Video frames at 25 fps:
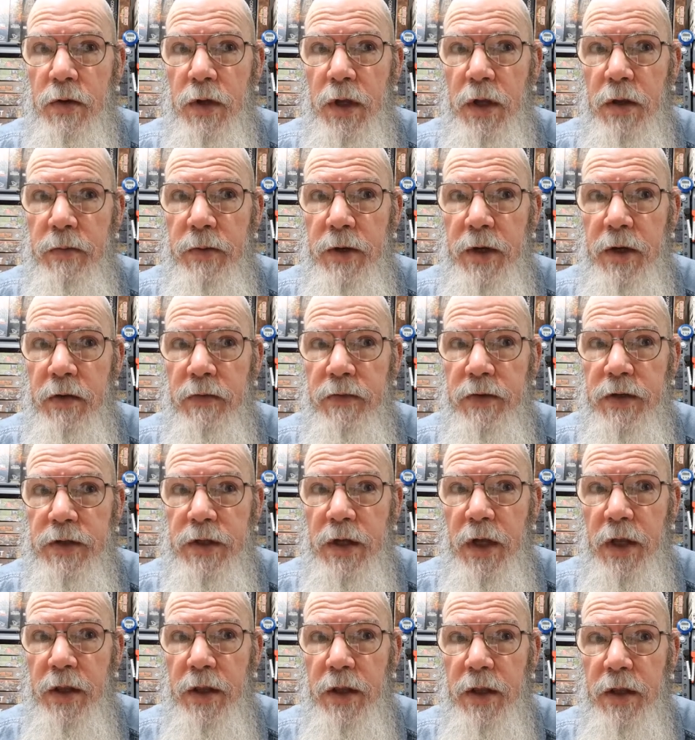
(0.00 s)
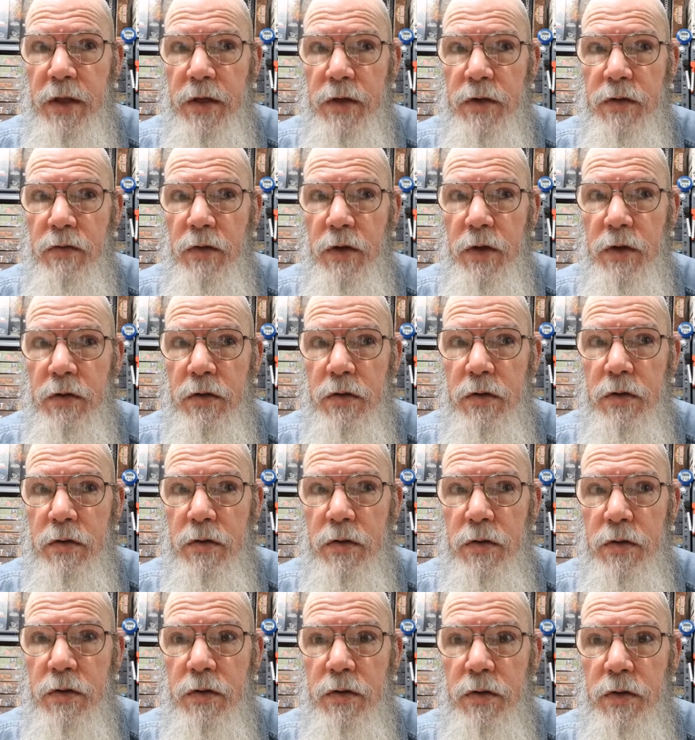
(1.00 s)
how many of us are there? There's one,
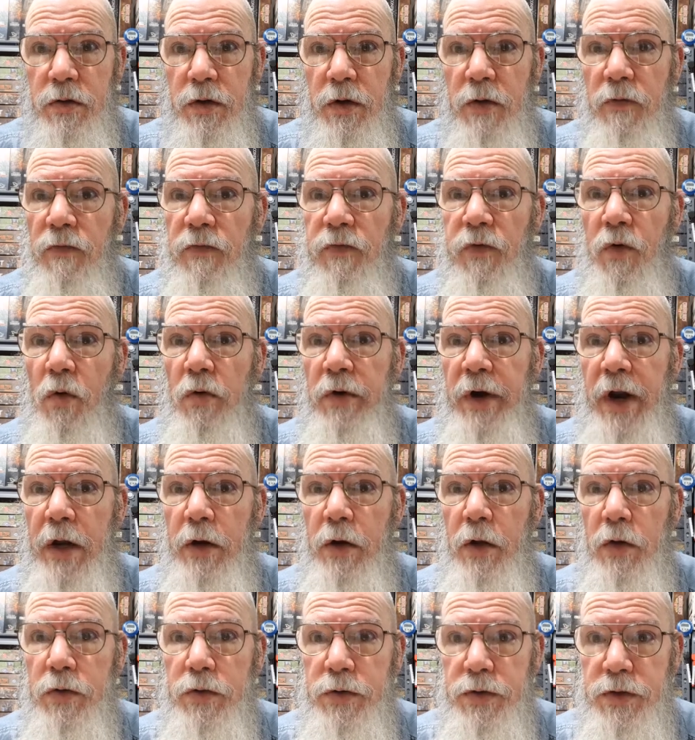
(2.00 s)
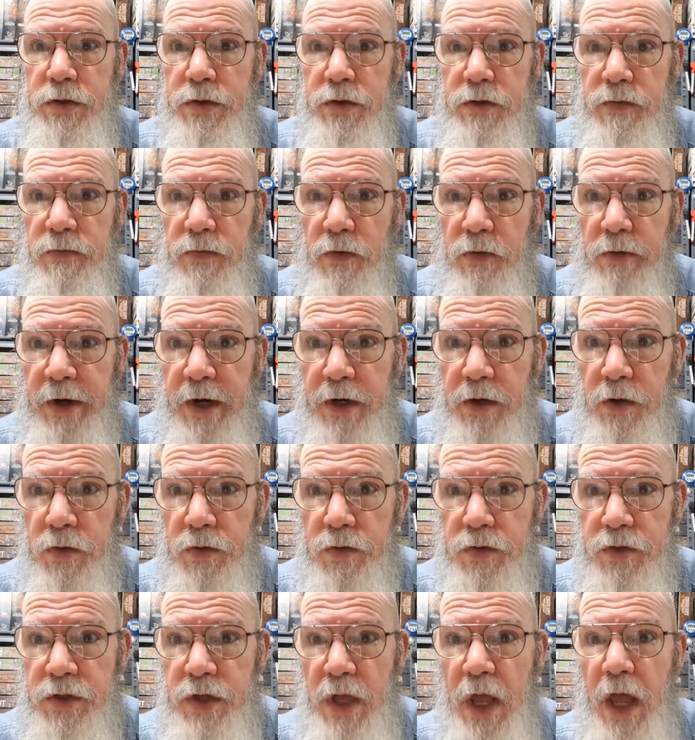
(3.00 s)
two, three, four adults
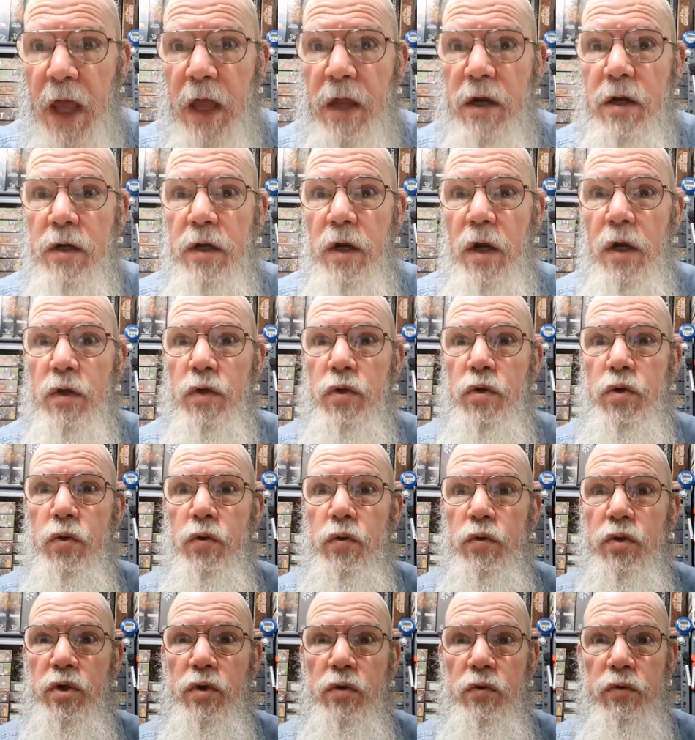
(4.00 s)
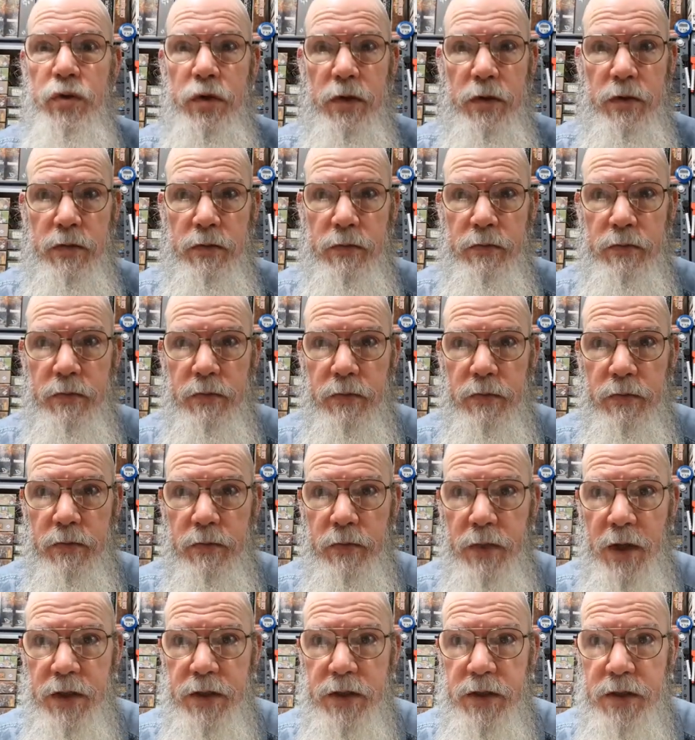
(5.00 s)
and two children
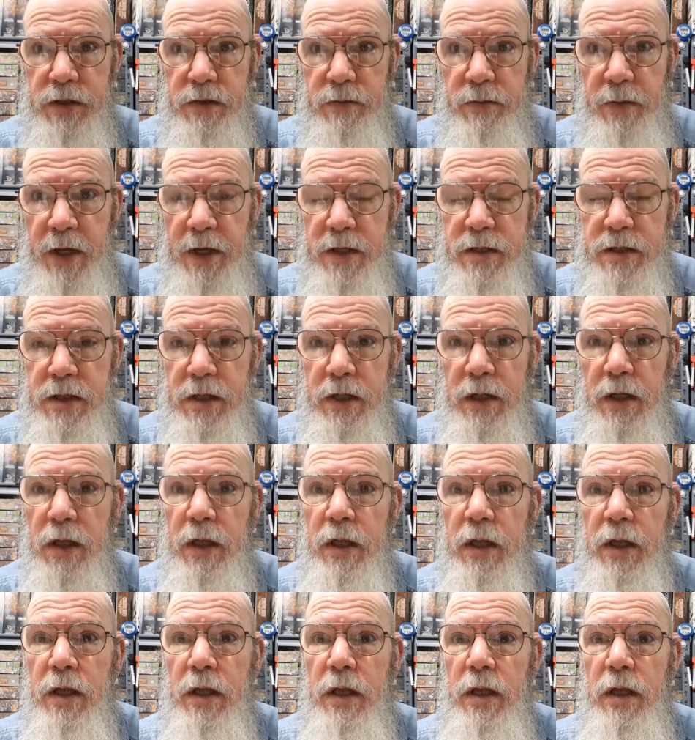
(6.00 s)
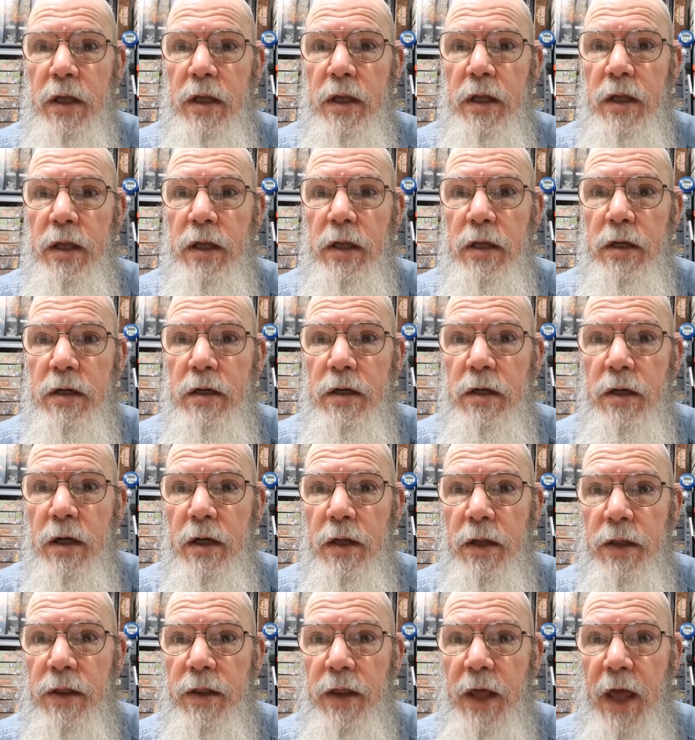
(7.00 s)
participating in
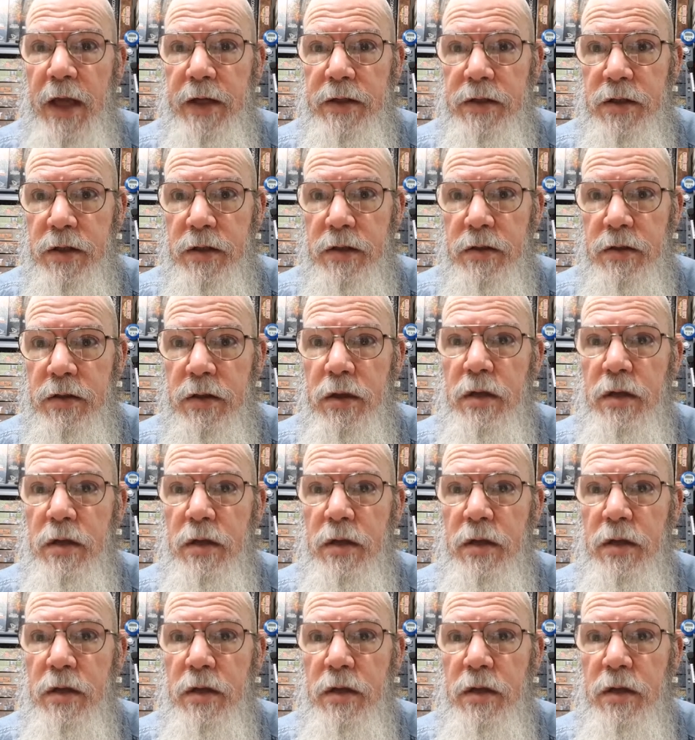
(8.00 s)
that